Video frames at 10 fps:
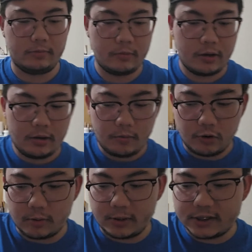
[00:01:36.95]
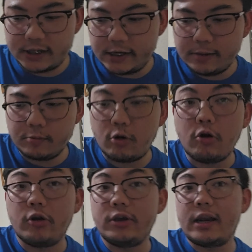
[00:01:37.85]
Pokemon Stadium, or you can
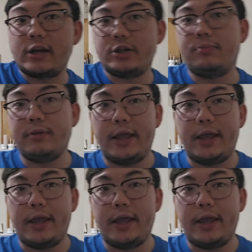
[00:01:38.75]
actually play